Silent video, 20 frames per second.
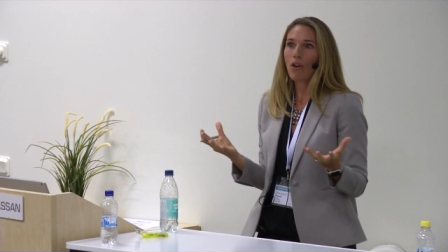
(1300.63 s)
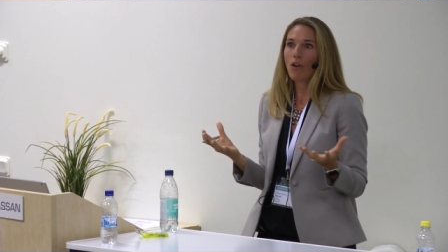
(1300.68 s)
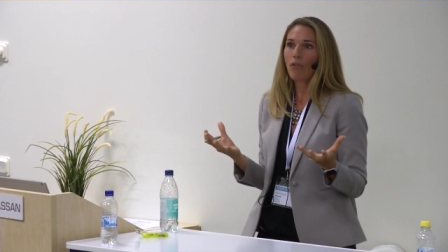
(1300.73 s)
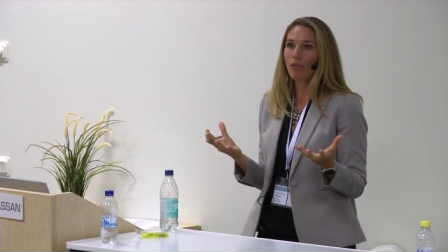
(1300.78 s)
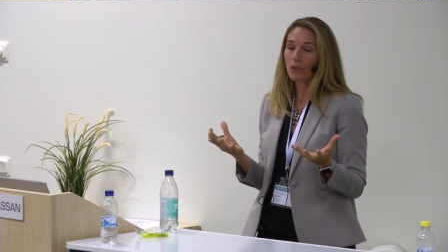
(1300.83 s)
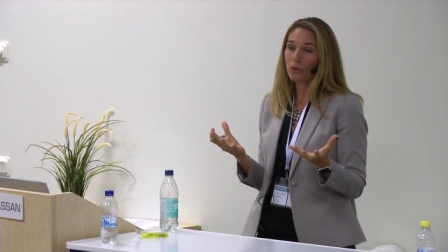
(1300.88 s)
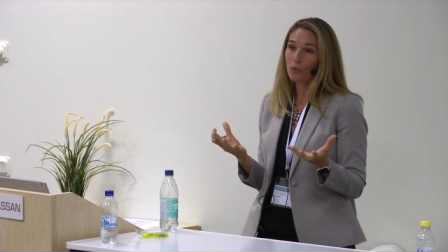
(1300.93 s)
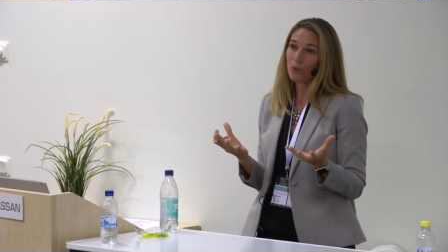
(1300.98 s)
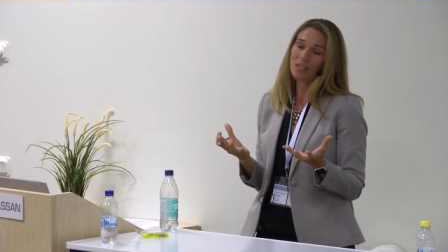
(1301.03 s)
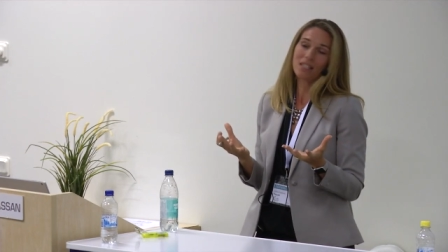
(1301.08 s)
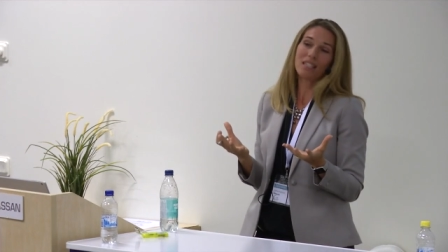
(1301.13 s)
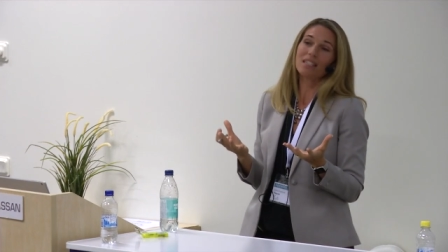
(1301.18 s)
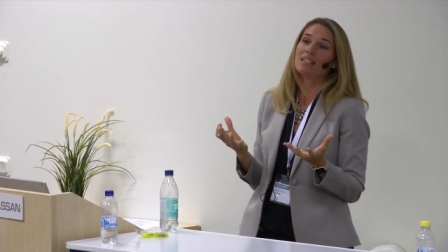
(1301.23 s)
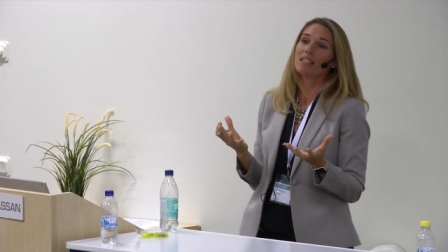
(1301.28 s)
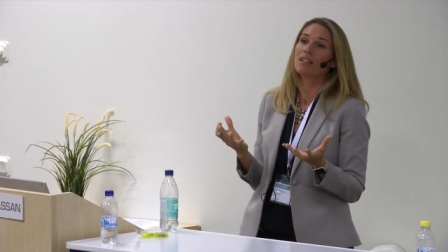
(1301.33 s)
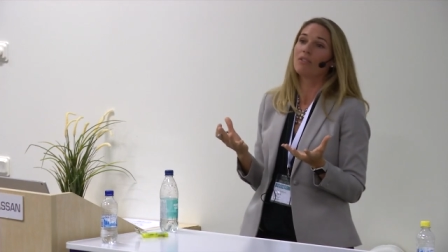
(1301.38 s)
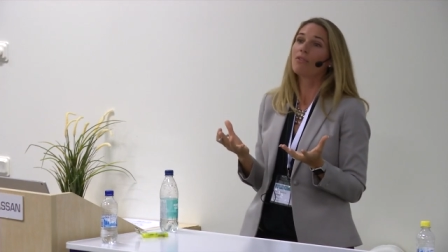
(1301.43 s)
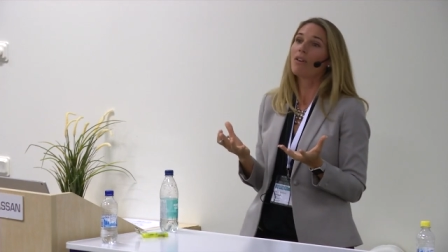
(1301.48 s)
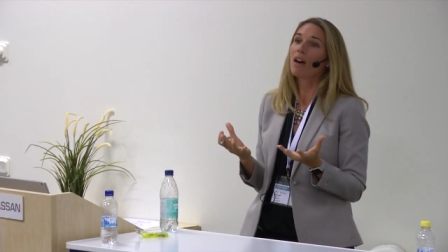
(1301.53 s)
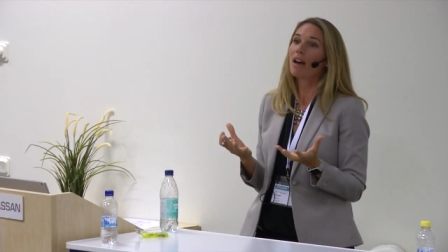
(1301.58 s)
Office
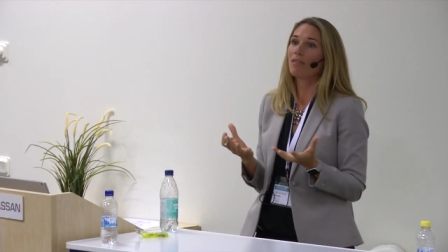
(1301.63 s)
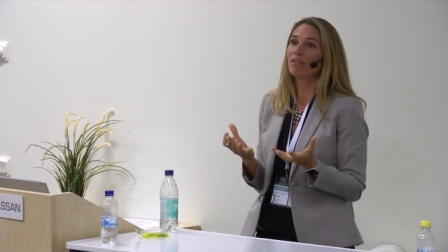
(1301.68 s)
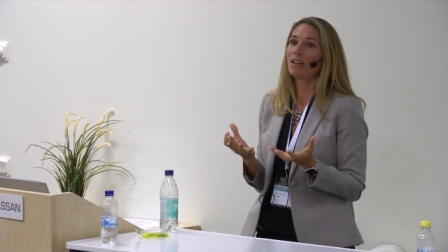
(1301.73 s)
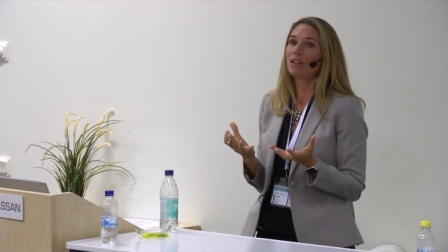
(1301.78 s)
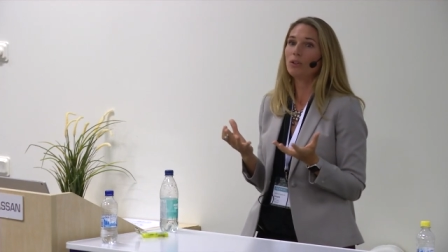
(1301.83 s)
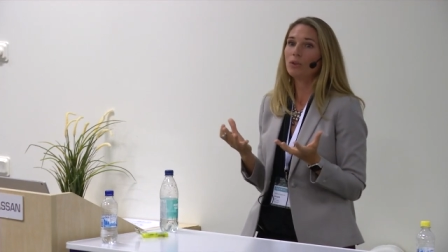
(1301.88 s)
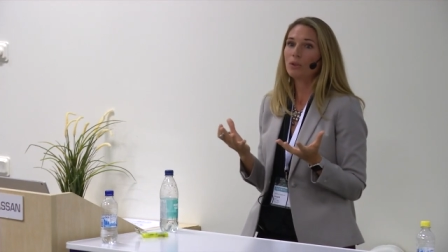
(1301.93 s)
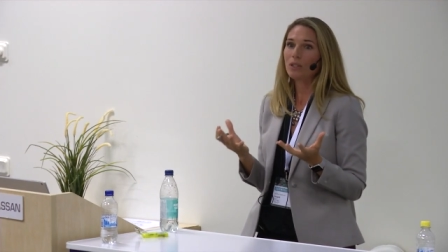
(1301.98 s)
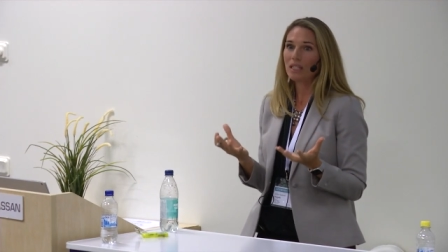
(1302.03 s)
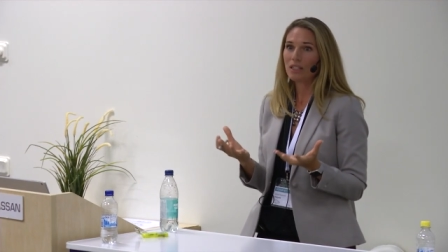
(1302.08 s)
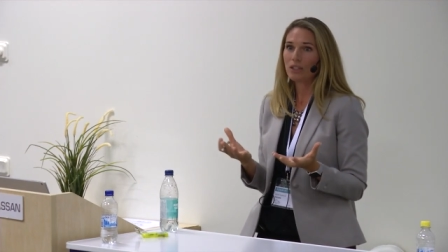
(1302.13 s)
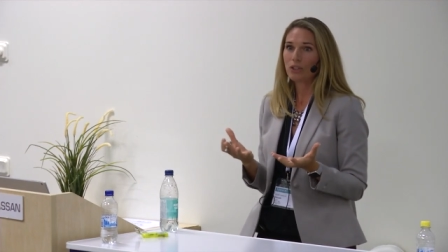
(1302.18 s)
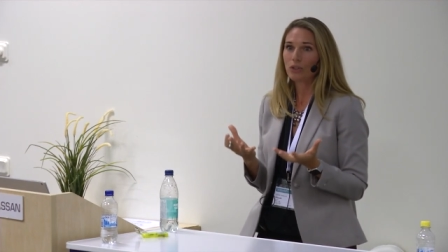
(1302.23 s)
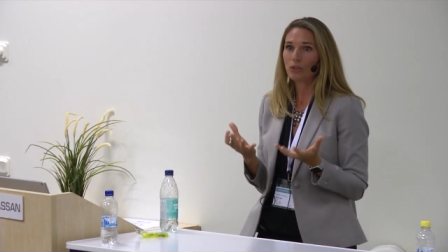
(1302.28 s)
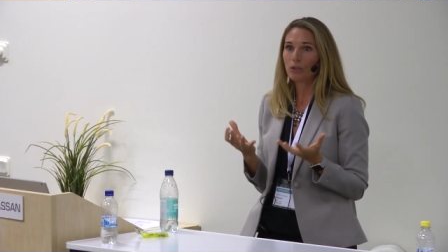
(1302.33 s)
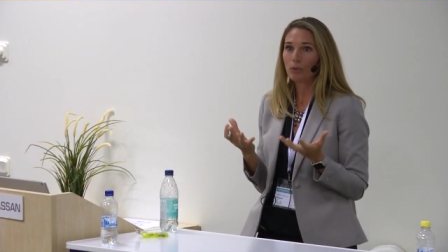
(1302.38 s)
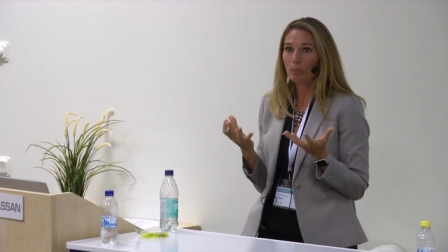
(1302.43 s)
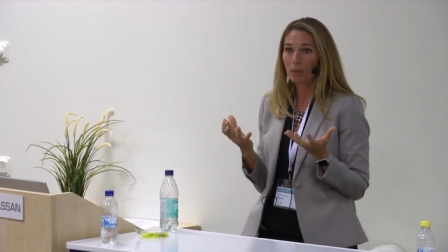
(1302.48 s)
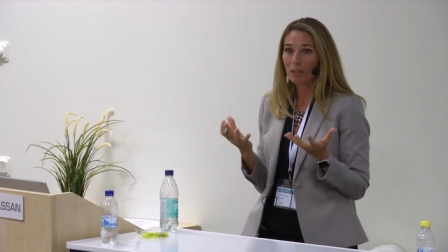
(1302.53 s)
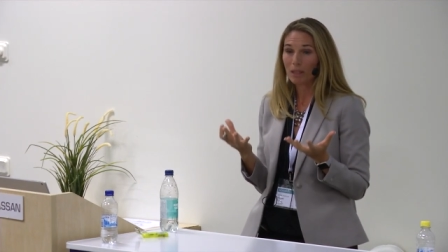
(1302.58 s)
365 that you need
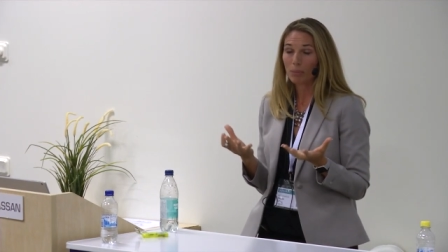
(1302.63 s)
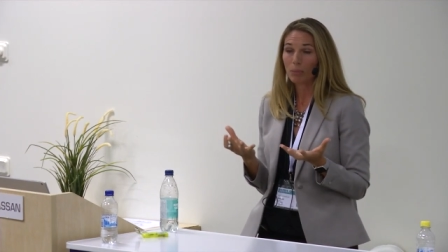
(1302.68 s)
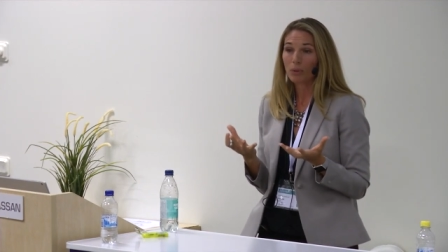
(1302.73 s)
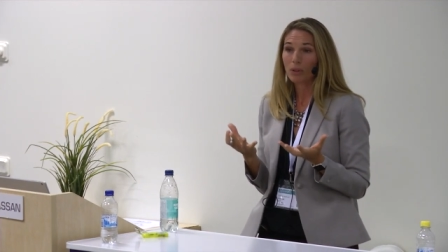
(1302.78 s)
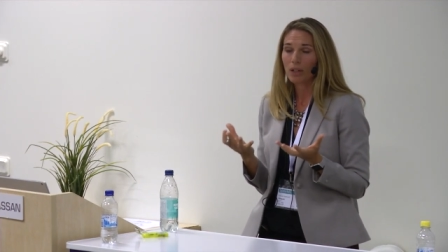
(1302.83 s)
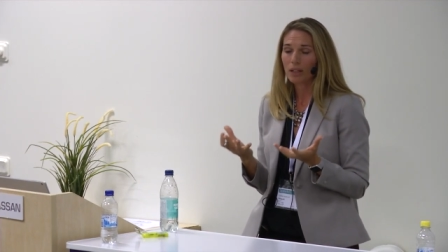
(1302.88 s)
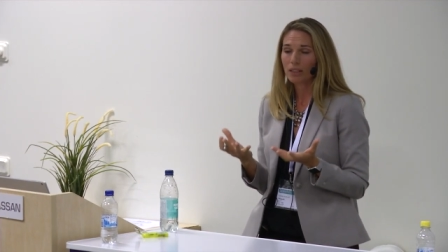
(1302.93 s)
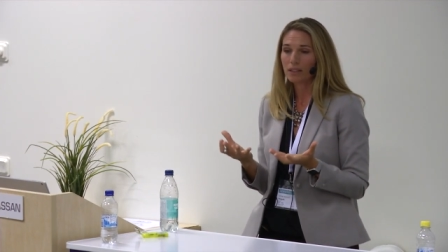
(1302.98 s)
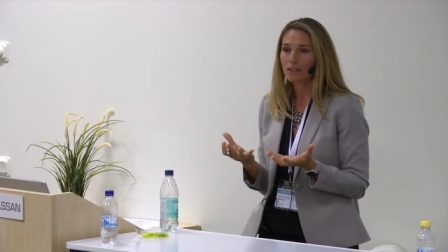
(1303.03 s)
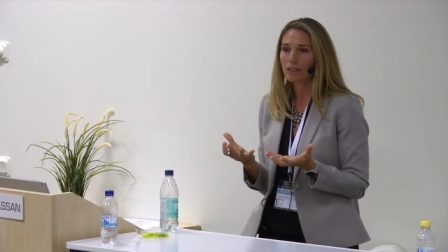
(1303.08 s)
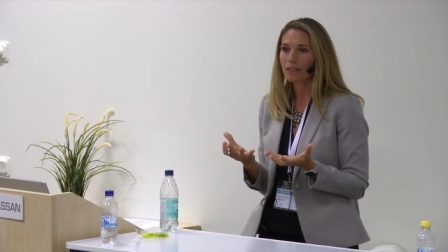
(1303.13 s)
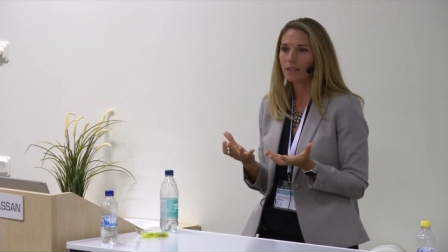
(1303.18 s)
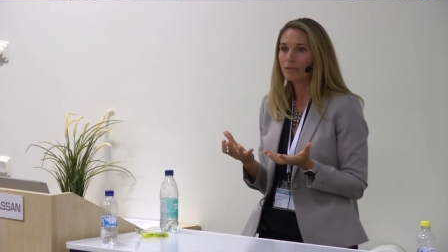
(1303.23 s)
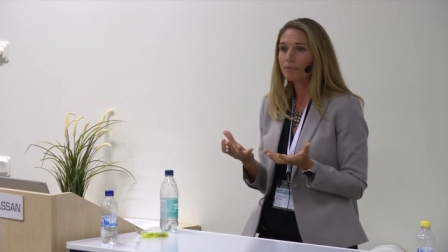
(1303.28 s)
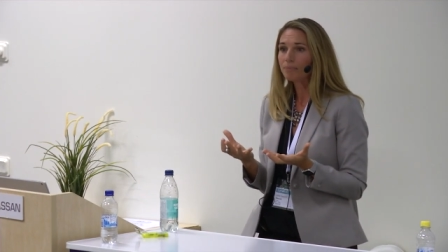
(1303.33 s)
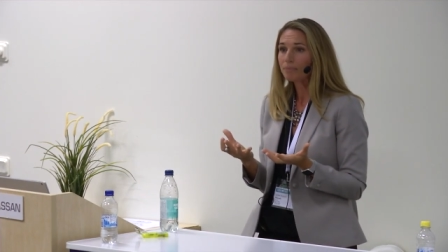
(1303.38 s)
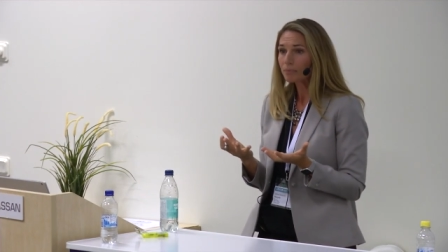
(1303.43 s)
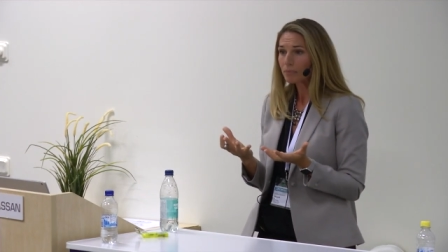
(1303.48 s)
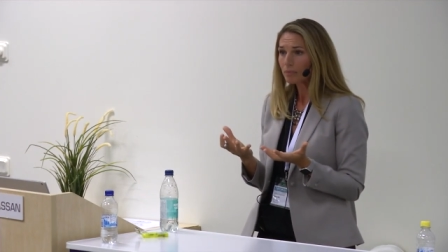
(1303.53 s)
to be productive.